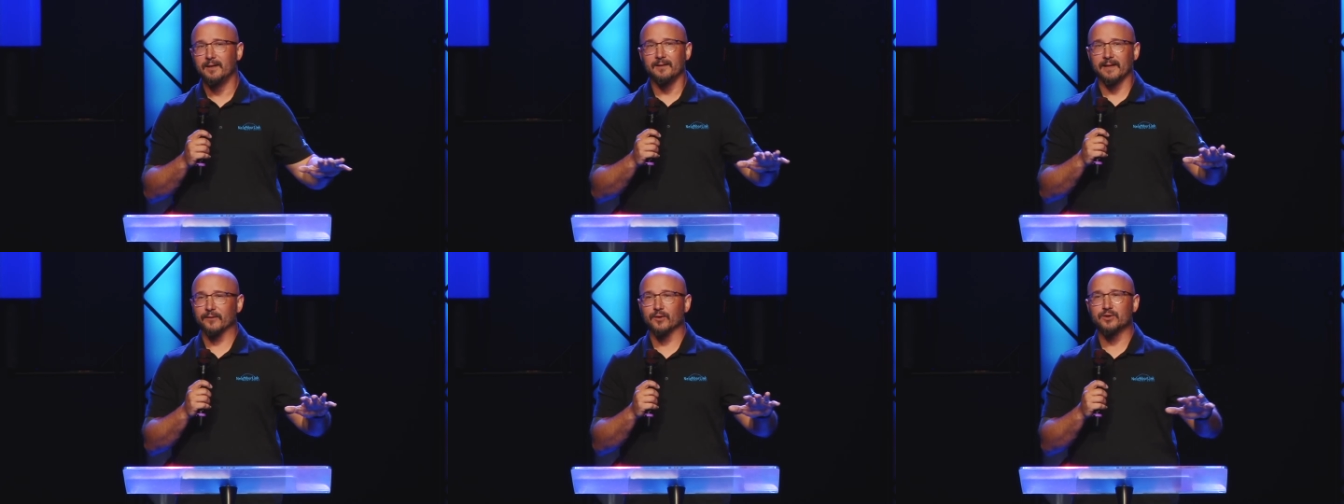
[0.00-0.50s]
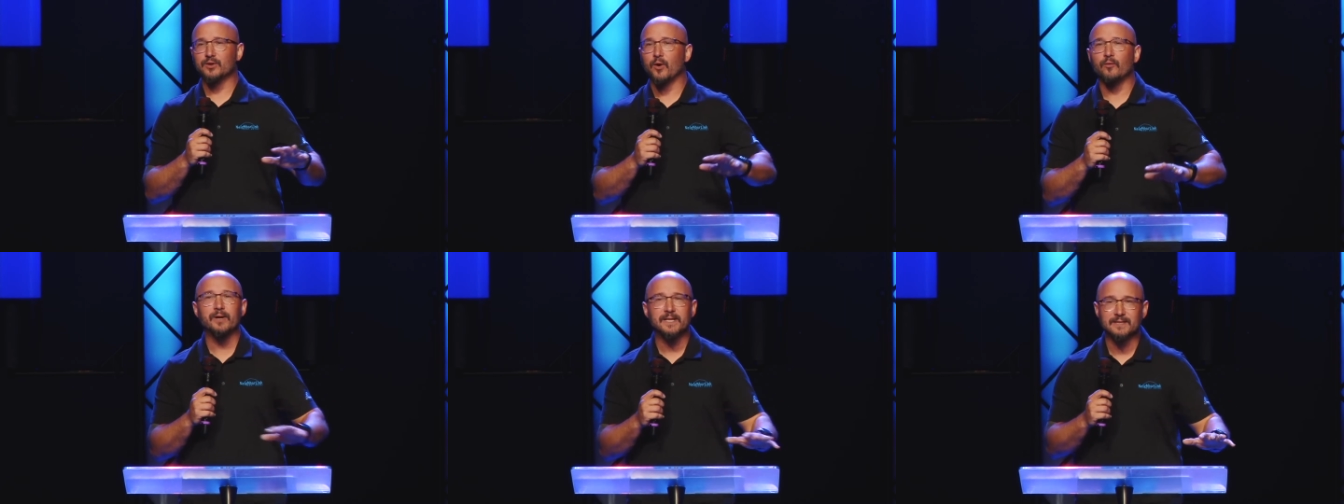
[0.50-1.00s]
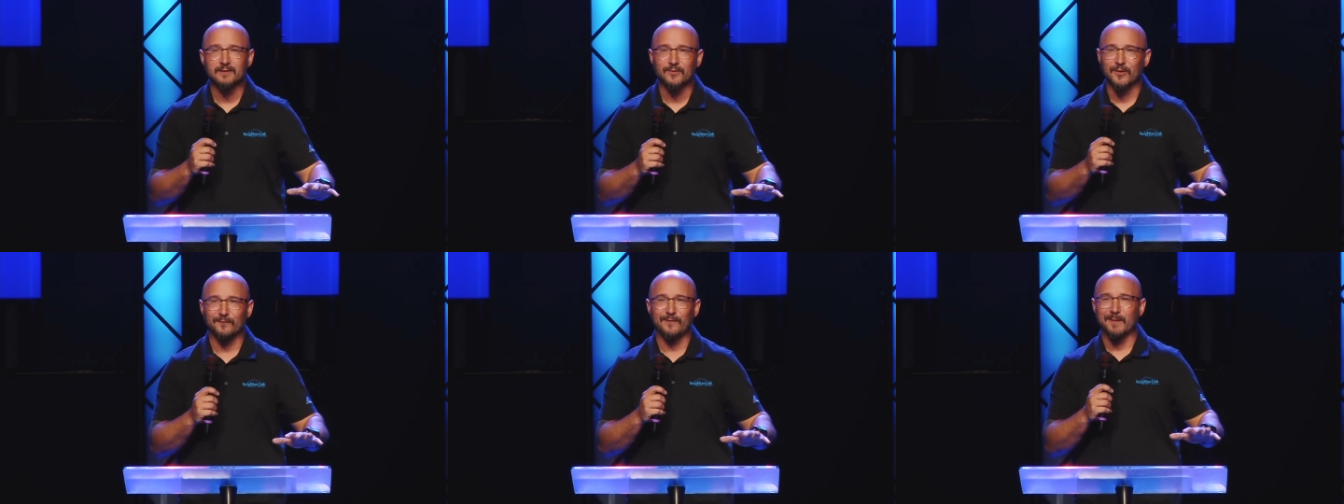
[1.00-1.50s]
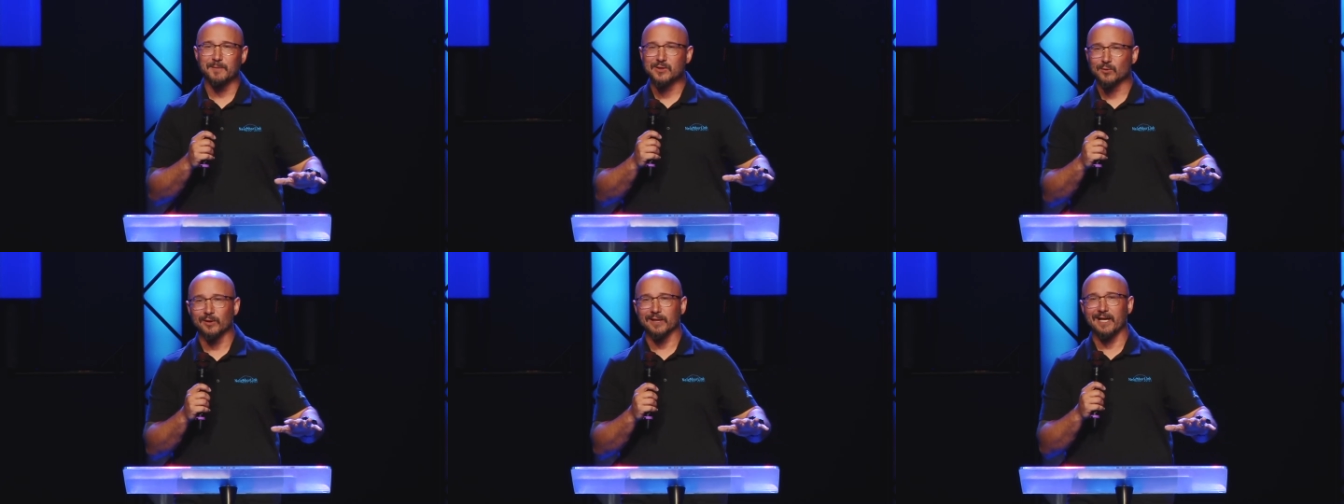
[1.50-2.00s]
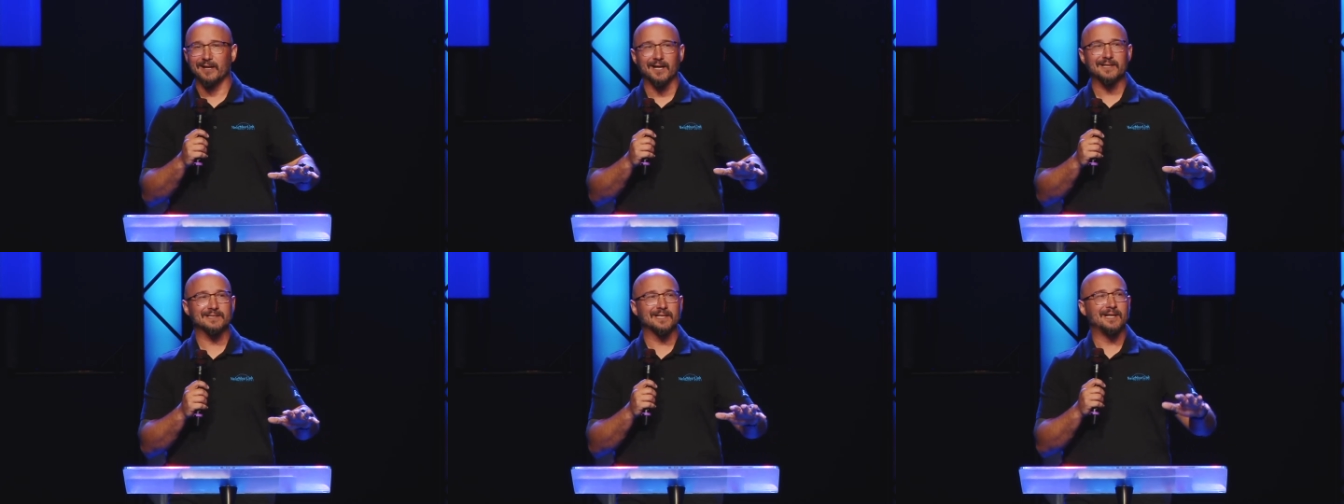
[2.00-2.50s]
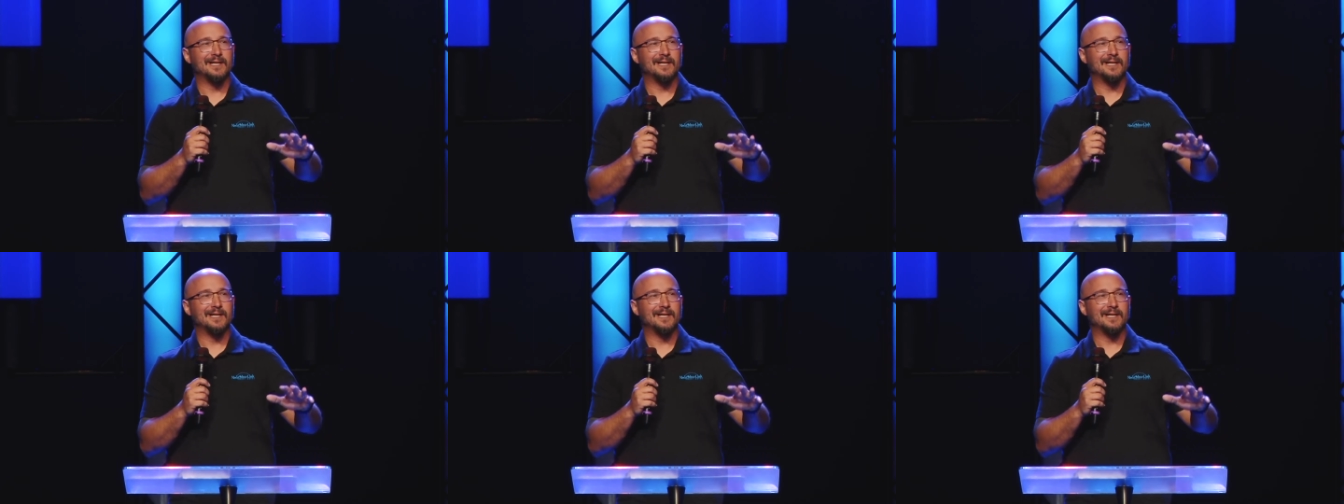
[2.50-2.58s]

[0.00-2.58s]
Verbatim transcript: Like, there's no reason that their families would let us